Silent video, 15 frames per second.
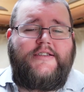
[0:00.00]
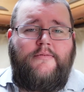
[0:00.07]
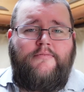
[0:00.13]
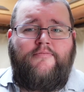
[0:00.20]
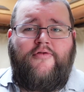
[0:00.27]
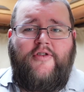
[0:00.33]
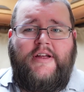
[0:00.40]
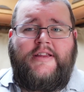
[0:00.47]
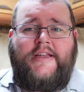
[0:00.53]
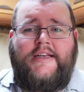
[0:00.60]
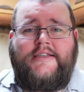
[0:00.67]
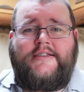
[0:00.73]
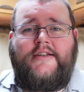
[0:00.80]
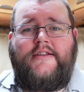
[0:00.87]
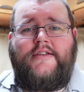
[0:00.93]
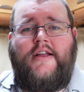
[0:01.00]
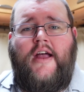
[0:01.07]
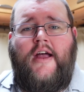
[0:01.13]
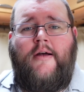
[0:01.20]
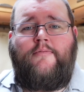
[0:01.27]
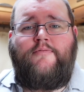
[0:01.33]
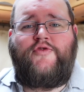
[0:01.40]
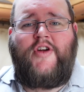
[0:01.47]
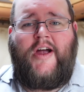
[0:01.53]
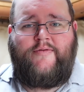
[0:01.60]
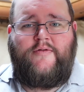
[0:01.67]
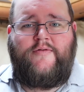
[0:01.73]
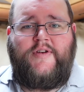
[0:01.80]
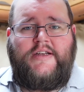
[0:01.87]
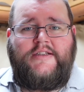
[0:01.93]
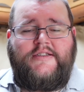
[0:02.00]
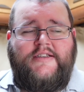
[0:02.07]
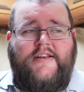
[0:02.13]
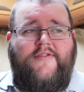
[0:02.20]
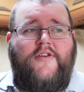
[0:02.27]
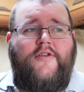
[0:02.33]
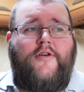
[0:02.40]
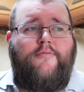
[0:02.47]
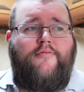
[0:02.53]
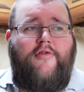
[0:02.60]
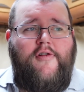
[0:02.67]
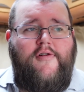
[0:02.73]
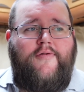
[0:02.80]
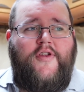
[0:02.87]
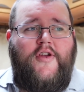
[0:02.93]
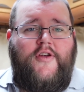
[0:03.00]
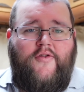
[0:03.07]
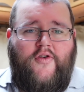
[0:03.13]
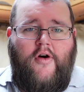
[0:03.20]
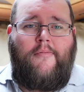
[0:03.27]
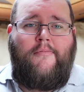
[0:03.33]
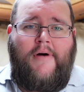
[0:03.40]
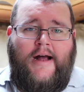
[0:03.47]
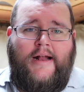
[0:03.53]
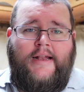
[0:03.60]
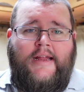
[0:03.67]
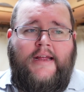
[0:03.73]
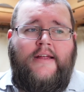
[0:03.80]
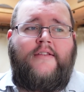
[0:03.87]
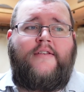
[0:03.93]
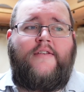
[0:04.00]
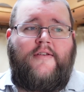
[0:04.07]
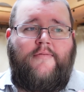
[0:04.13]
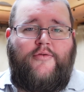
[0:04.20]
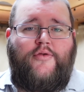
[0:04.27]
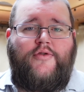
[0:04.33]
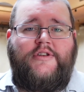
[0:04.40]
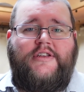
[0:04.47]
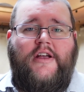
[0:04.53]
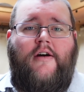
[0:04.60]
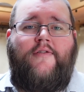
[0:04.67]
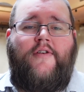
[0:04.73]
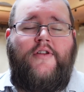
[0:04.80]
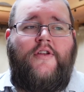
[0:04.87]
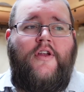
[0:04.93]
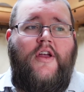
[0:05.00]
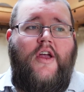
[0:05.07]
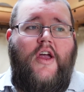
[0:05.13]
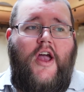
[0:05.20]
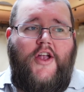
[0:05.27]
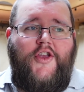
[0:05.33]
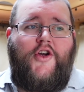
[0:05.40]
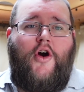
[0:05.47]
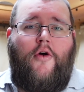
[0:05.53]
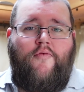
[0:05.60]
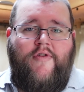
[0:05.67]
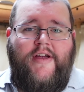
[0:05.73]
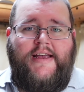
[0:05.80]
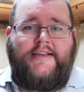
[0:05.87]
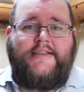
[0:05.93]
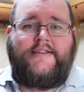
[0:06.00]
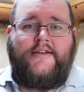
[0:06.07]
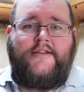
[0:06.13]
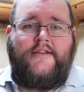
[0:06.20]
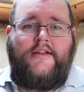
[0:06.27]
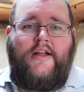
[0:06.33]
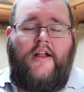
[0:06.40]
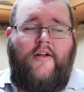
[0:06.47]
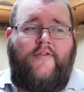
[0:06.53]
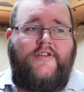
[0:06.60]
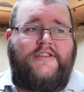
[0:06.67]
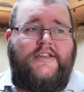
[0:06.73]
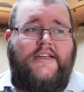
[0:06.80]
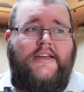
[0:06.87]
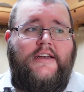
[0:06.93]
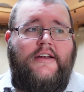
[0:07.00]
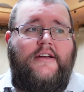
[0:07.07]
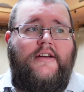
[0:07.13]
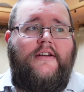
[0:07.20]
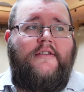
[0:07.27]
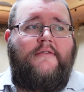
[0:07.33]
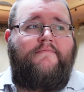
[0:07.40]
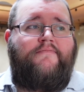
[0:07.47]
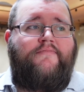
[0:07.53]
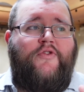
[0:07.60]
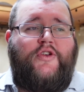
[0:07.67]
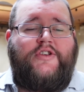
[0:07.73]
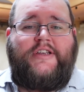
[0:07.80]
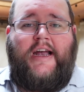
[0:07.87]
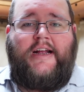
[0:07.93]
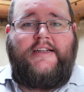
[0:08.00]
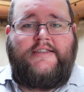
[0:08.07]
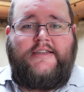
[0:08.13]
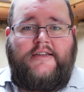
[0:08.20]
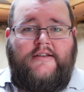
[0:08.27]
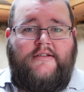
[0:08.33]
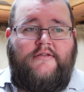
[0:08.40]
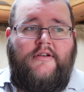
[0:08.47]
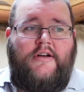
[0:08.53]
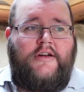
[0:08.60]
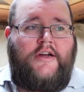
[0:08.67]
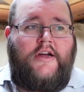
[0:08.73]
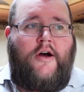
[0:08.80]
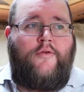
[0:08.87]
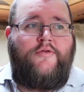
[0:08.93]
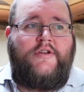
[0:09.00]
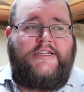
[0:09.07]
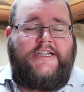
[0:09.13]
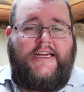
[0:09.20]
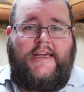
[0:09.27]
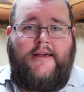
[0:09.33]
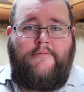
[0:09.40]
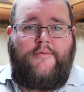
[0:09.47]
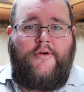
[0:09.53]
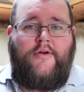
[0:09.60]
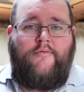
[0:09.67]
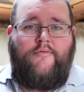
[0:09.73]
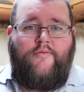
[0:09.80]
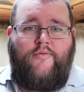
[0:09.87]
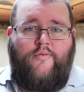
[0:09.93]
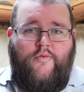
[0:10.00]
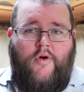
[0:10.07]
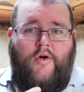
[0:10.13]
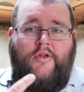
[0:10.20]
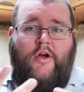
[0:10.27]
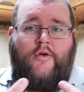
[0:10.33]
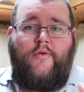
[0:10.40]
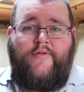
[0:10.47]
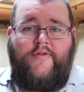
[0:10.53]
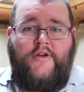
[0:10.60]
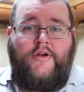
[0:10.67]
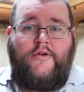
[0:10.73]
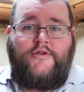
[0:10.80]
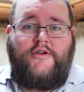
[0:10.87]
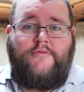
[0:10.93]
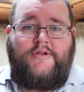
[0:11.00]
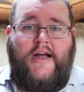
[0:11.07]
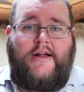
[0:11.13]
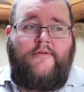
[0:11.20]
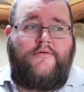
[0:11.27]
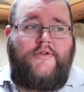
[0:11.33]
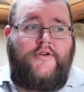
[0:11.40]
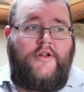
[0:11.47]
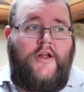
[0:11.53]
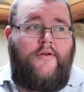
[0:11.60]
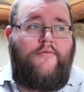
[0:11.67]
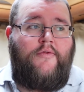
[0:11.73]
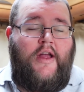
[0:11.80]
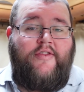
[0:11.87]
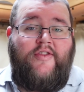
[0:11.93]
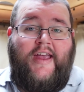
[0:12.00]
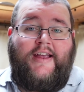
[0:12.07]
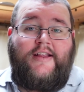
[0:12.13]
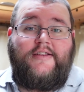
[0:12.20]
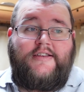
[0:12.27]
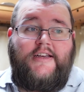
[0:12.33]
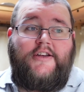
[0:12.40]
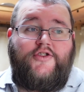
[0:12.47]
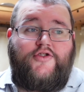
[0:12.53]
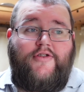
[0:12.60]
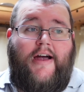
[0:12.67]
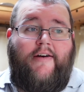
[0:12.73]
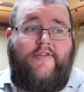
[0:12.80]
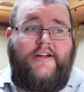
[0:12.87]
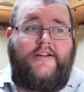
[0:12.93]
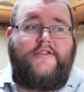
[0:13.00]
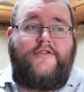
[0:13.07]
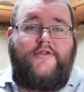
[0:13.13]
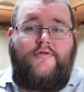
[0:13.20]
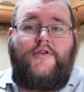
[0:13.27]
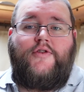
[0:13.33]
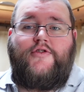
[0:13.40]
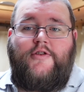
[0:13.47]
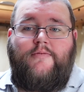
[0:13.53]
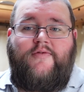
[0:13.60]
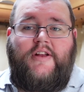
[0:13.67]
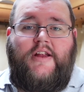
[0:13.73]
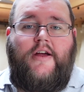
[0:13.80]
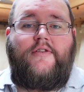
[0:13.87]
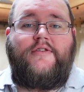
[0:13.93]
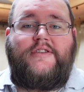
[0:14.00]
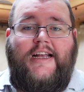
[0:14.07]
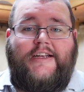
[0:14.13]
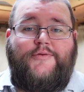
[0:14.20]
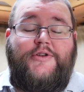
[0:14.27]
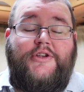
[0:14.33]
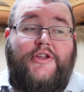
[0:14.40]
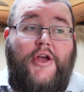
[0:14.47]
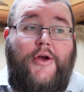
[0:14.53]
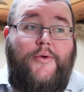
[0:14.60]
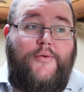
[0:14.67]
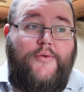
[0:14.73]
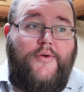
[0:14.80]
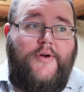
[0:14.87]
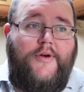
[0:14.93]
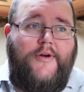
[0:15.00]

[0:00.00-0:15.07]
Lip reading: some pretty decent travel visas if you can prove that you've got money to support yourself and you've got a reason. And obviously, I'm not saying it's a golden ticket, but along with a YouTube channel, you know, and they can see you're traveling to do YouTube videos, and that's what you do.